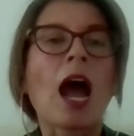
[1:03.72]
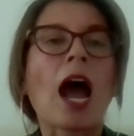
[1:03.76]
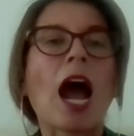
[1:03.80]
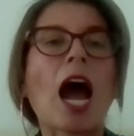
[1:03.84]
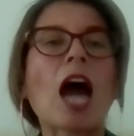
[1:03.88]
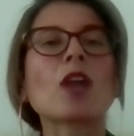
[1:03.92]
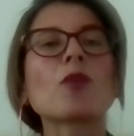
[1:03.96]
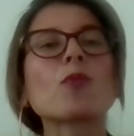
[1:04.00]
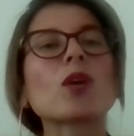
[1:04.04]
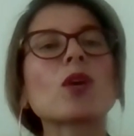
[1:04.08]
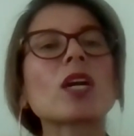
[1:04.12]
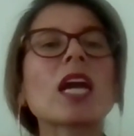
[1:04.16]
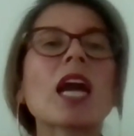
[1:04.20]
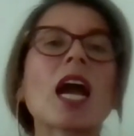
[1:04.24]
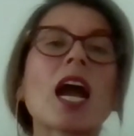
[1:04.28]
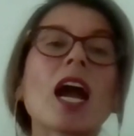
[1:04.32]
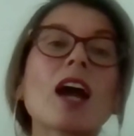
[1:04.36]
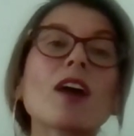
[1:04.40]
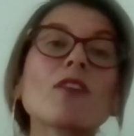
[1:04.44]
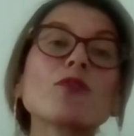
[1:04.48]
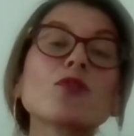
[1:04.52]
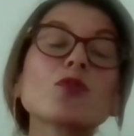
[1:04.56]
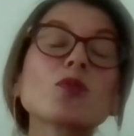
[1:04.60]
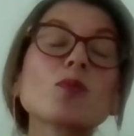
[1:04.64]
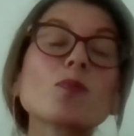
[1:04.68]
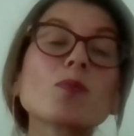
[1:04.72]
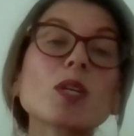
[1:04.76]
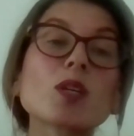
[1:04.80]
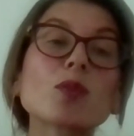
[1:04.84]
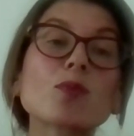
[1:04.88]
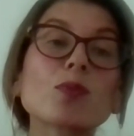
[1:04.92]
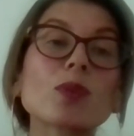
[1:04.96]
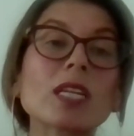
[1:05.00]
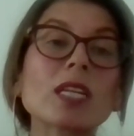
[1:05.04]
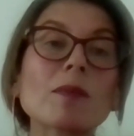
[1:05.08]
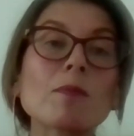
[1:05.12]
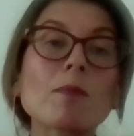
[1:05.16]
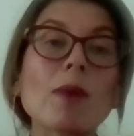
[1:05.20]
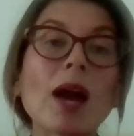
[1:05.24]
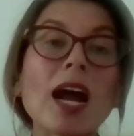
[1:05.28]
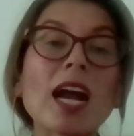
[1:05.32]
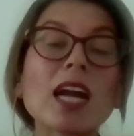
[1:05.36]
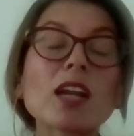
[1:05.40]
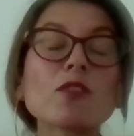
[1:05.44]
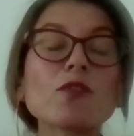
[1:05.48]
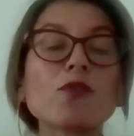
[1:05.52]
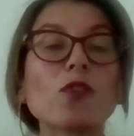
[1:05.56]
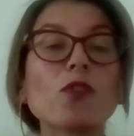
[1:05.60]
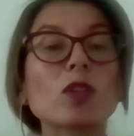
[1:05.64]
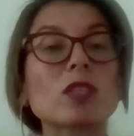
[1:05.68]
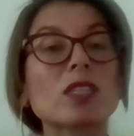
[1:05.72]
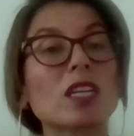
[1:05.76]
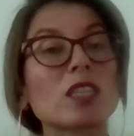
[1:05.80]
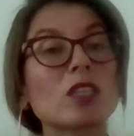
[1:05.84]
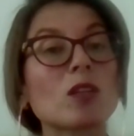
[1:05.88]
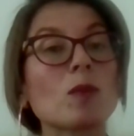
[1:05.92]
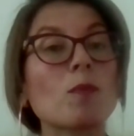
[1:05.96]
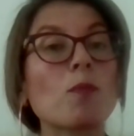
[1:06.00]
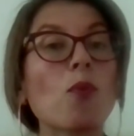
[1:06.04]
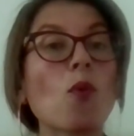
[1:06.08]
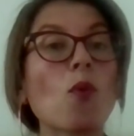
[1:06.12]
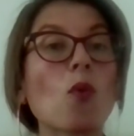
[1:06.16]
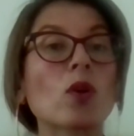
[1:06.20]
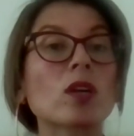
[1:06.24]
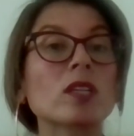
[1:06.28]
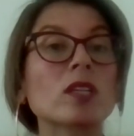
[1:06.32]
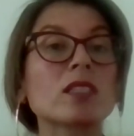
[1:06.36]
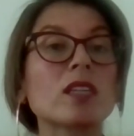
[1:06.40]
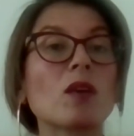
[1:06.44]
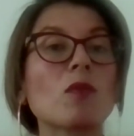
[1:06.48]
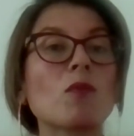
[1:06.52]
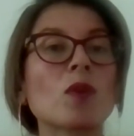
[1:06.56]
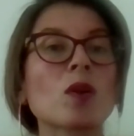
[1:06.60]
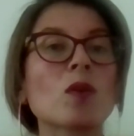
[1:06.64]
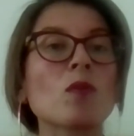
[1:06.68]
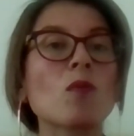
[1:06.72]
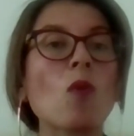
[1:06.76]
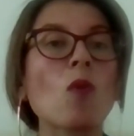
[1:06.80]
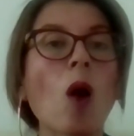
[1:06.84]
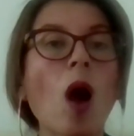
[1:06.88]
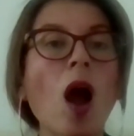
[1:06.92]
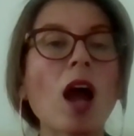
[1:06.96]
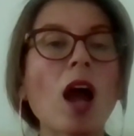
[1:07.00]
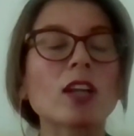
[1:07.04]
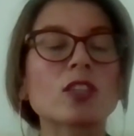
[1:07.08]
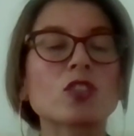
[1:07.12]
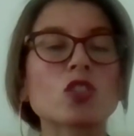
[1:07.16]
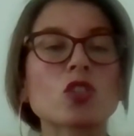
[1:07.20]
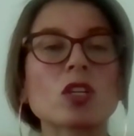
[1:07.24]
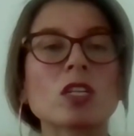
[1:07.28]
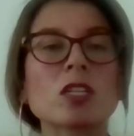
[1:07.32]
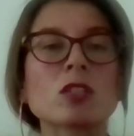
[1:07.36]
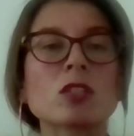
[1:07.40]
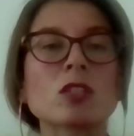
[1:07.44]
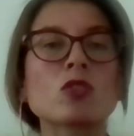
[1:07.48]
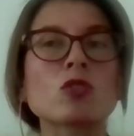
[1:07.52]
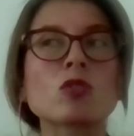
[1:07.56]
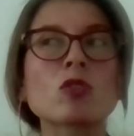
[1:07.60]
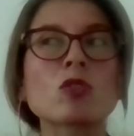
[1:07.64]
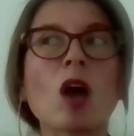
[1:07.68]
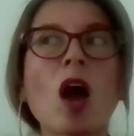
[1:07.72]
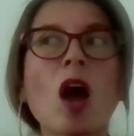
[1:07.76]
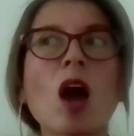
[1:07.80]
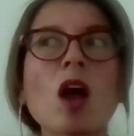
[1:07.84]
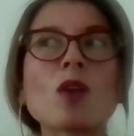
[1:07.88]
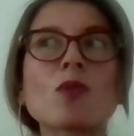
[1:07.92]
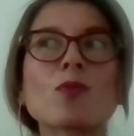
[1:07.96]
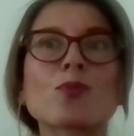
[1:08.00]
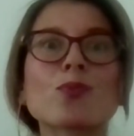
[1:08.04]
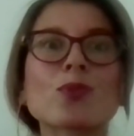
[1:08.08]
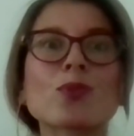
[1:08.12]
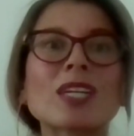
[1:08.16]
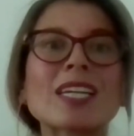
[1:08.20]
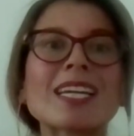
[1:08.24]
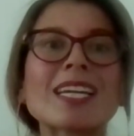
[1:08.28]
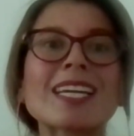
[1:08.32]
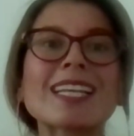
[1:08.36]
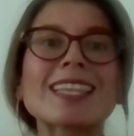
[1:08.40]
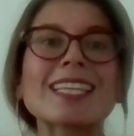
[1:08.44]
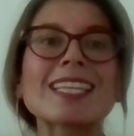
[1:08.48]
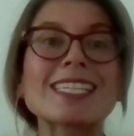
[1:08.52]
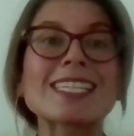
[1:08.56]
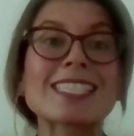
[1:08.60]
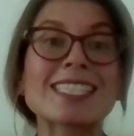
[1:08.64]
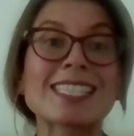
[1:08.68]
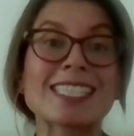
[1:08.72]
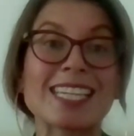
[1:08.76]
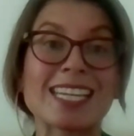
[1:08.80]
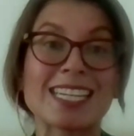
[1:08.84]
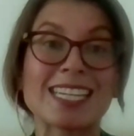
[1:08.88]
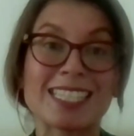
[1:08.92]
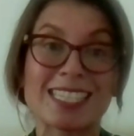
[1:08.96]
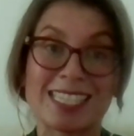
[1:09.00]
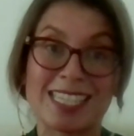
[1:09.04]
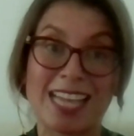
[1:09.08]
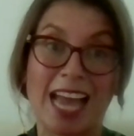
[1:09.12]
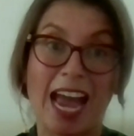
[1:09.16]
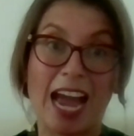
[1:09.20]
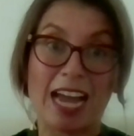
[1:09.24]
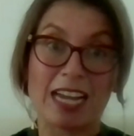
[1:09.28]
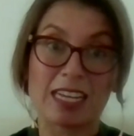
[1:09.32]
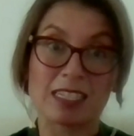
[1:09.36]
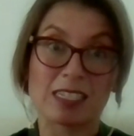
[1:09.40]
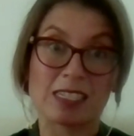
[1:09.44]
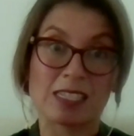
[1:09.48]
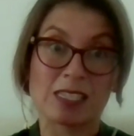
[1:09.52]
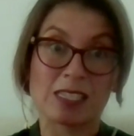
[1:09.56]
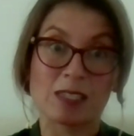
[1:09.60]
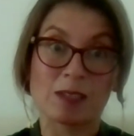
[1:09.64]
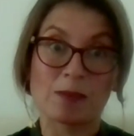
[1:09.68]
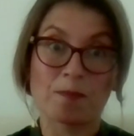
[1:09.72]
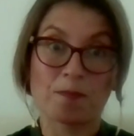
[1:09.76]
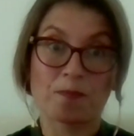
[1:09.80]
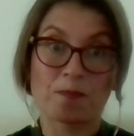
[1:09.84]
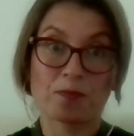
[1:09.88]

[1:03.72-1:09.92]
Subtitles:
And we have to be really mindful that the porn that we watch is not realistic sex.